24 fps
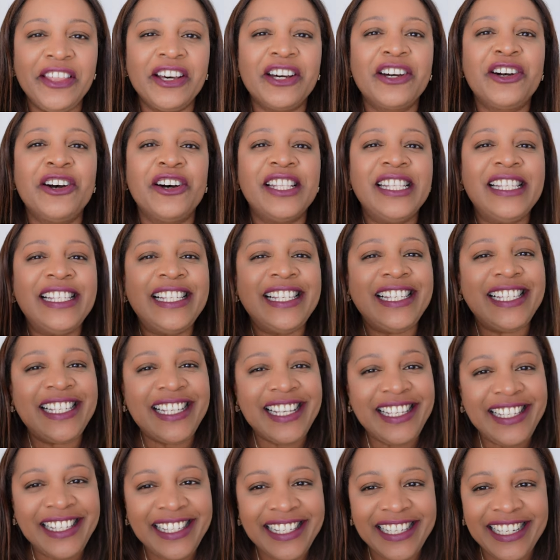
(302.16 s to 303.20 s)
the
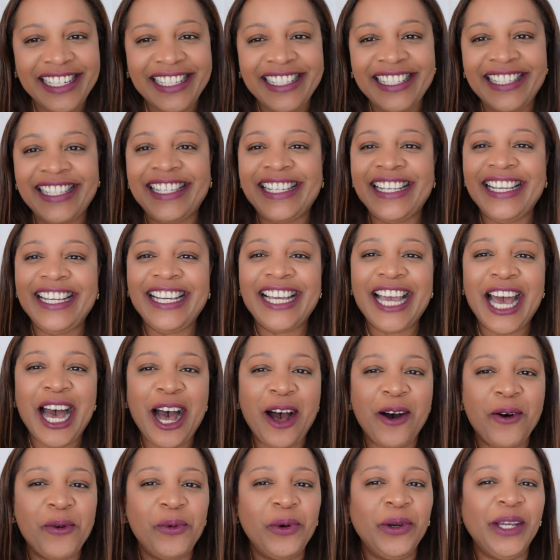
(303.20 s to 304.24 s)
consistency,
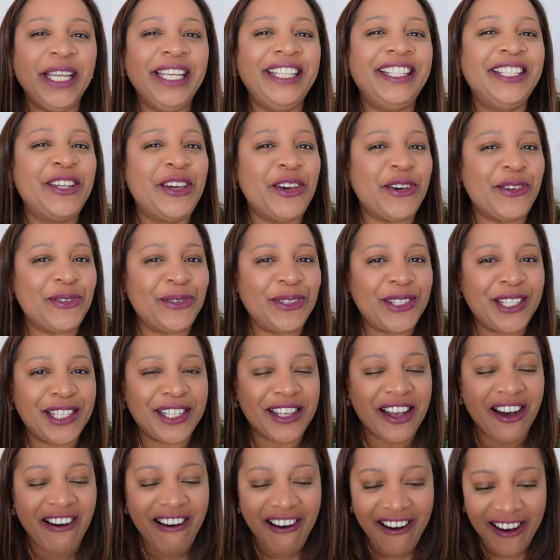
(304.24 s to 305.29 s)
how it
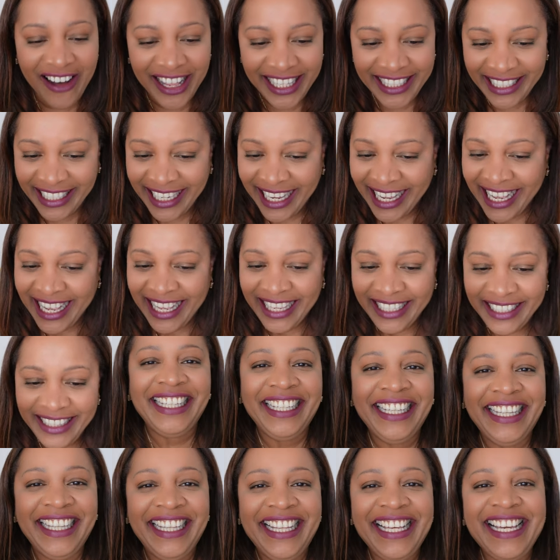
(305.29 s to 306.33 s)
goes on.
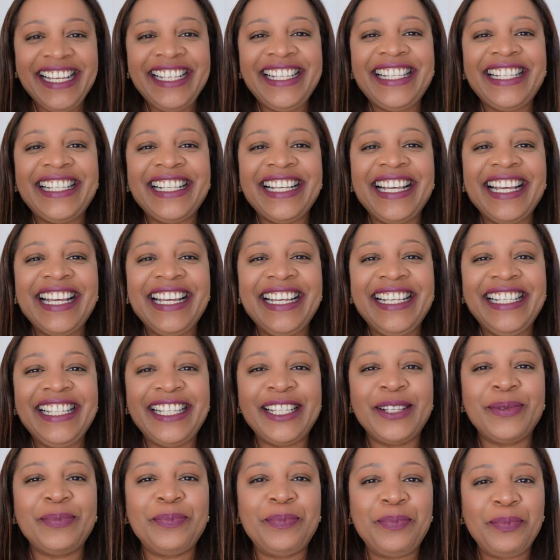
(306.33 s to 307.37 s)
This
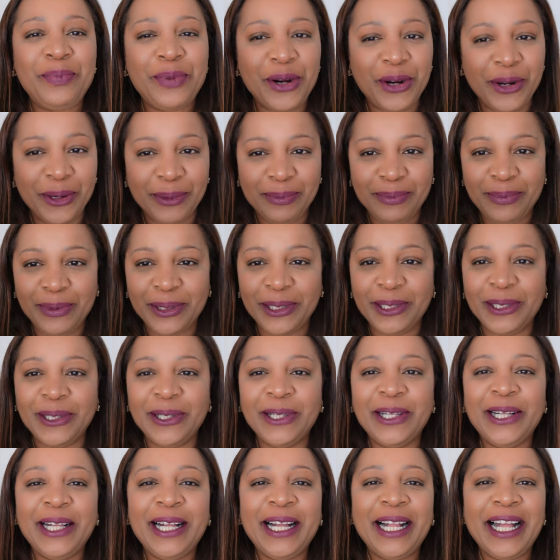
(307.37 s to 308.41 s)
is
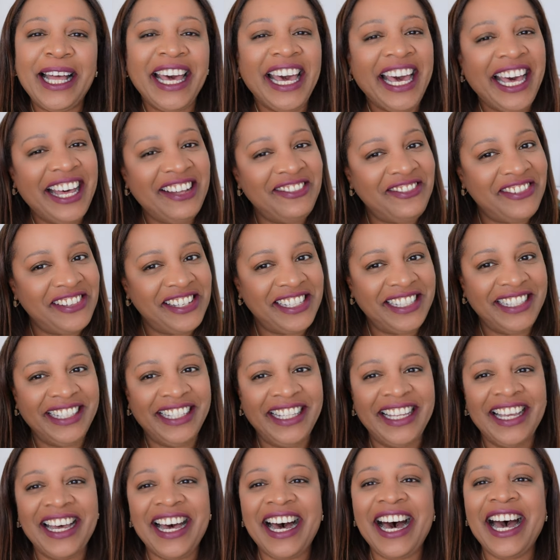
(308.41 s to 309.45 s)
Purple Heaven.
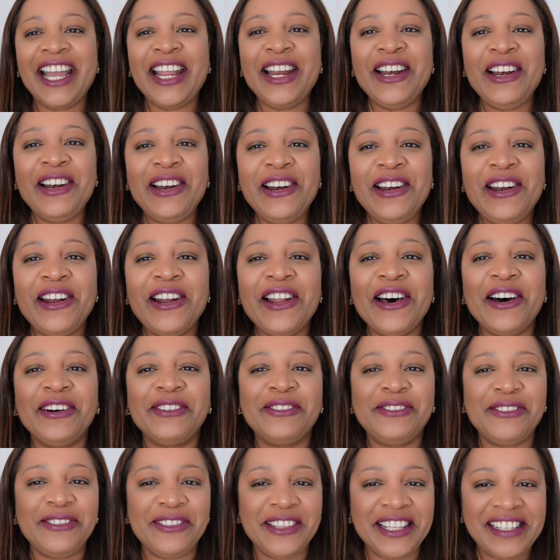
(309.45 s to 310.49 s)
I
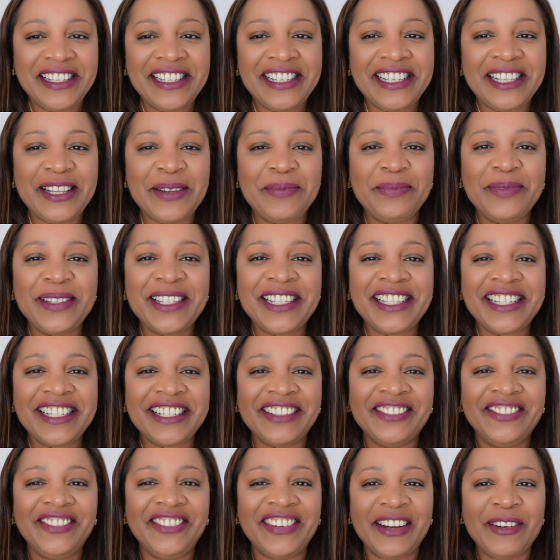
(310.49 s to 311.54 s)
love this
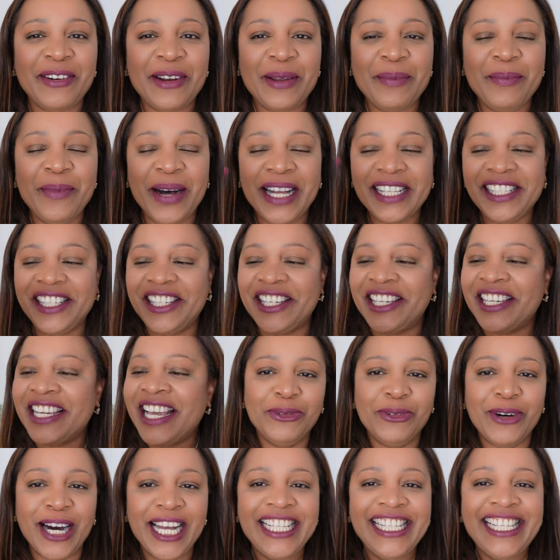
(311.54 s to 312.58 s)
lipstick very much.
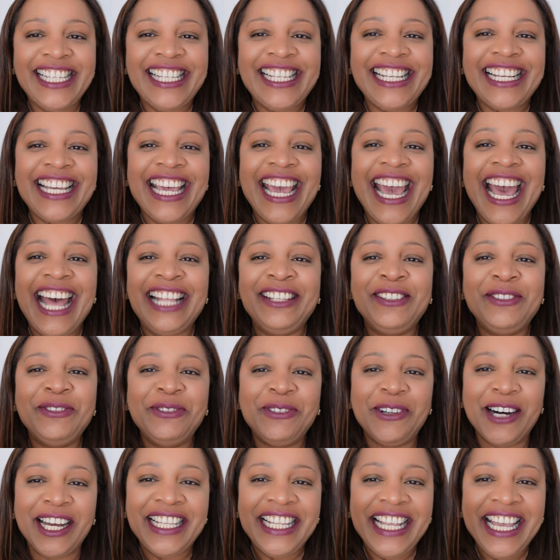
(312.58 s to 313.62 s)
Once again,
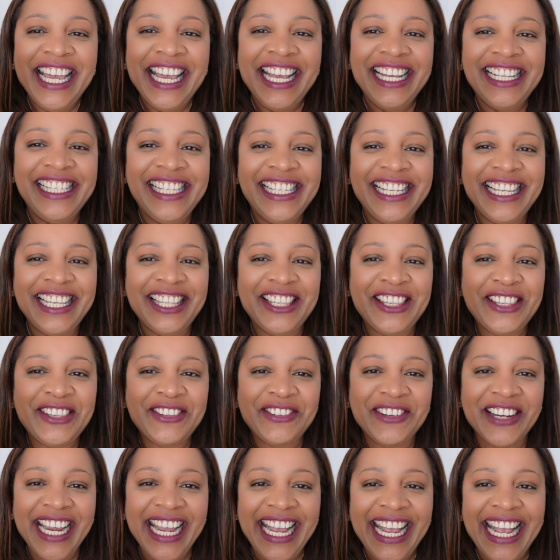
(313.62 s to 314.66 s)
one
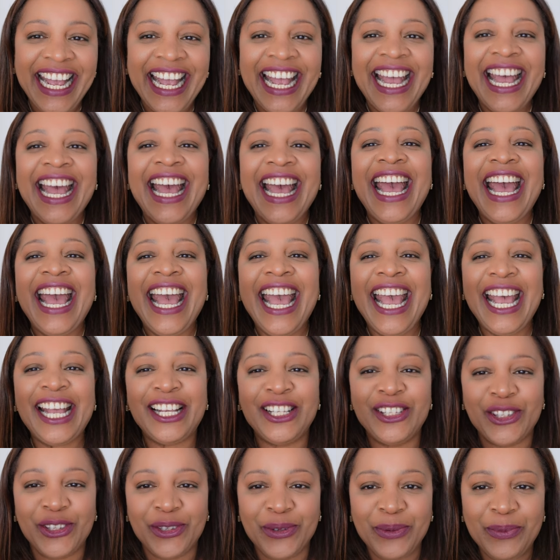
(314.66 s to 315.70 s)
eighty-three.
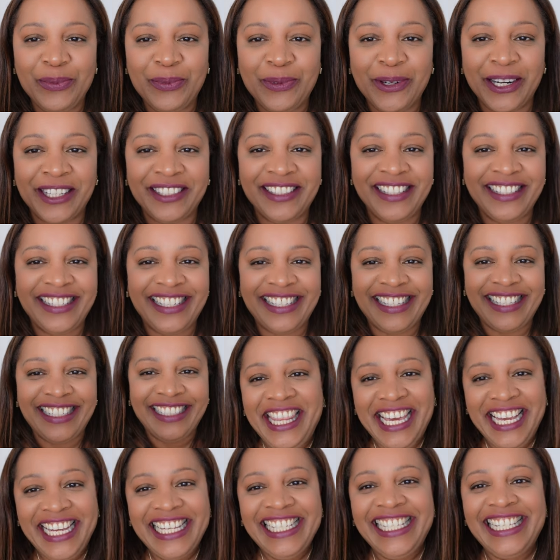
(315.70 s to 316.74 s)
Exuberant.
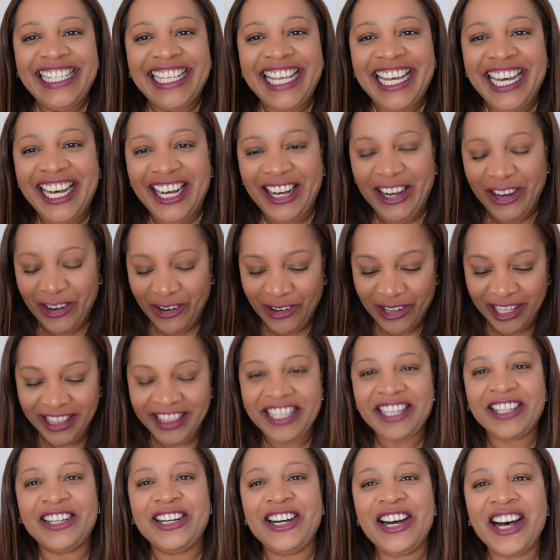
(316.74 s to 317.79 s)
These are all
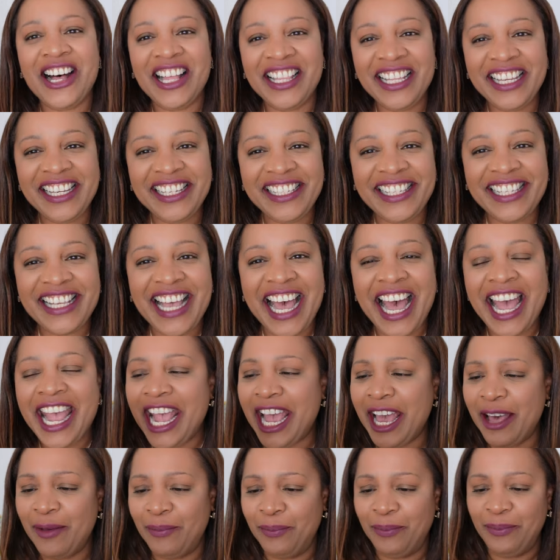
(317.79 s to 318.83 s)
the colors.
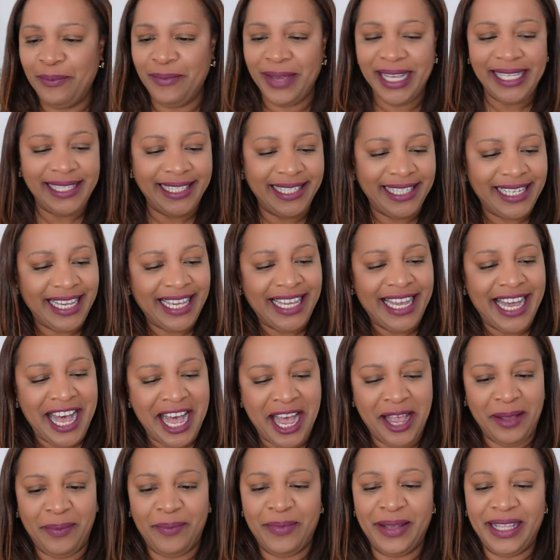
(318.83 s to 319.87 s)
I am missing,
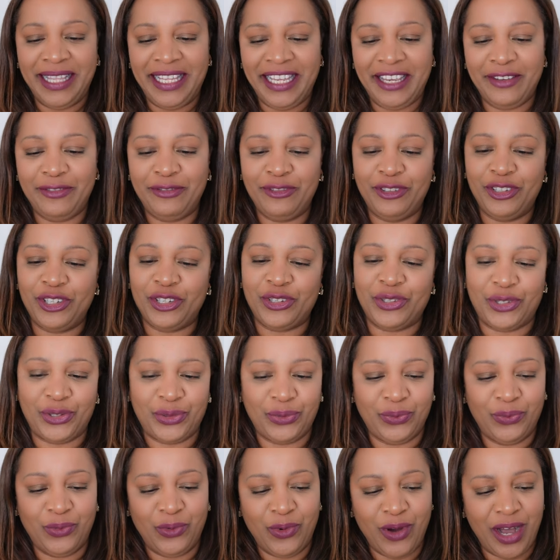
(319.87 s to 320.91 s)
I believe,
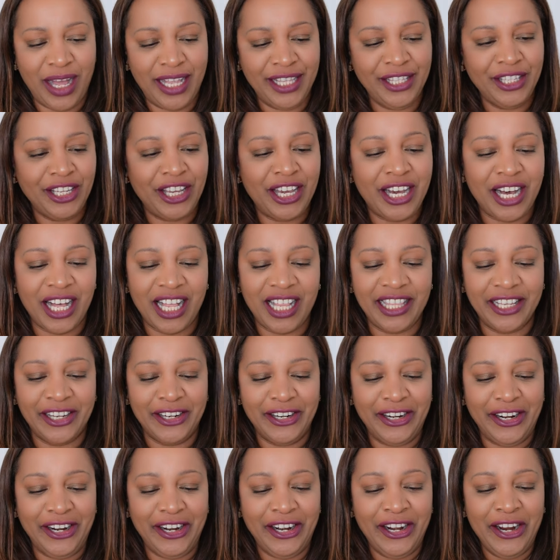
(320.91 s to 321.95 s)
just one
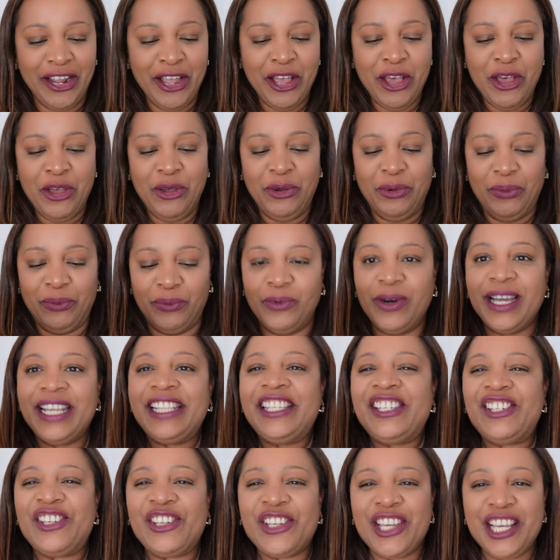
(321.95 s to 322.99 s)
color,
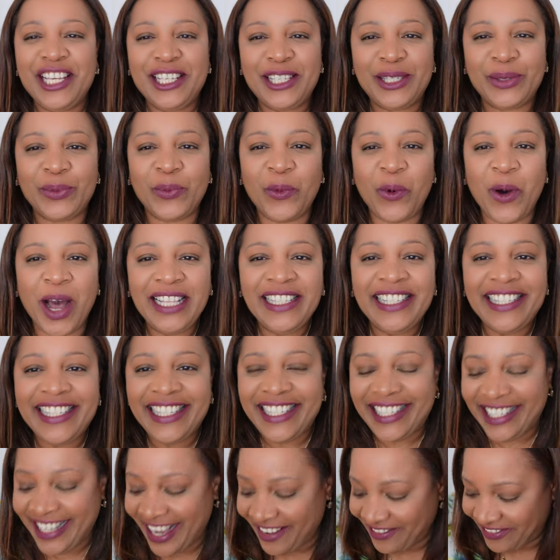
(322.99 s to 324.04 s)
which is one
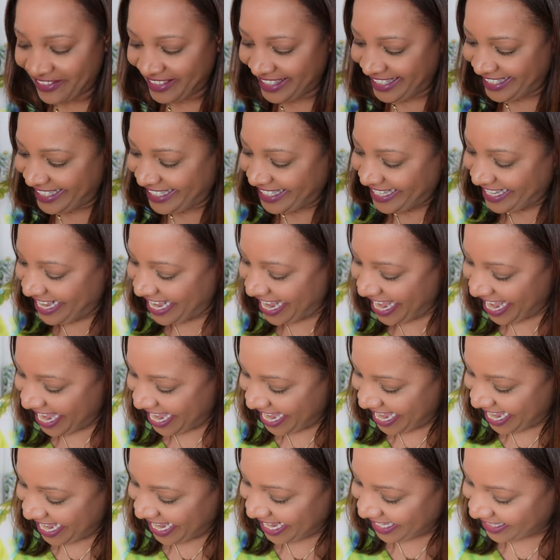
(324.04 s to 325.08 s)

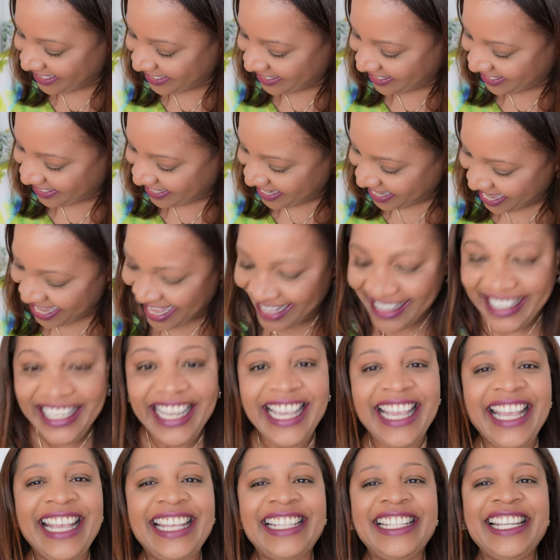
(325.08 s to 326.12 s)
seventy-eight, and
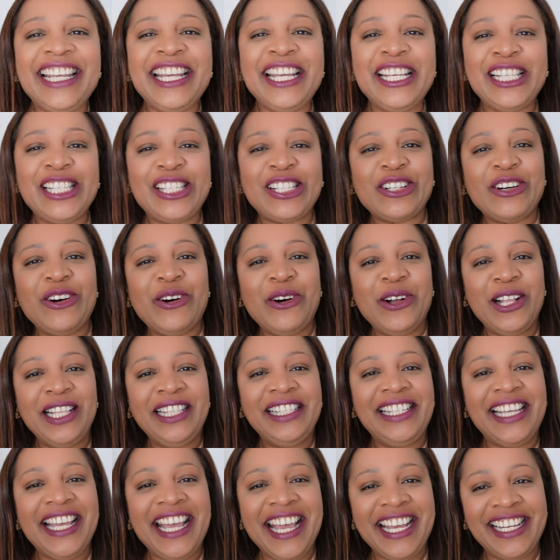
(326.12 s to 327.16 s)
it is
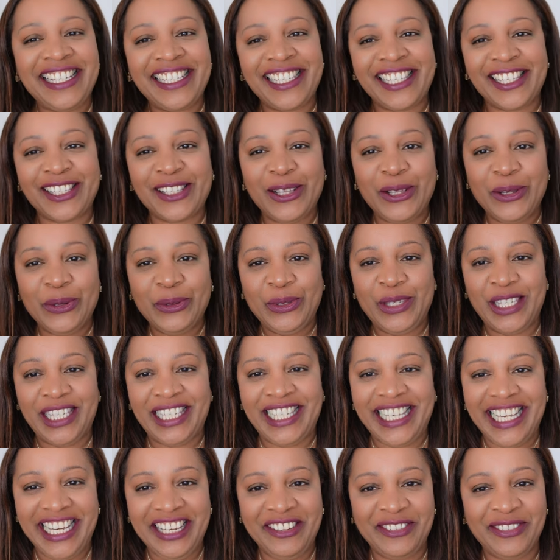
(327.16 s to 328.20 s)
called
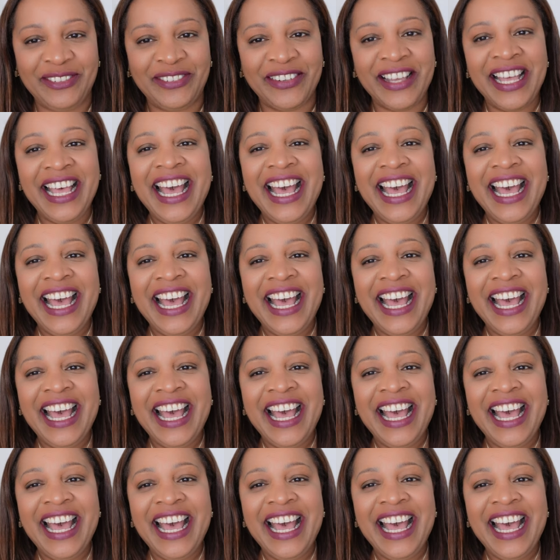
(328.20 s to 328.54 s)
Exclusive.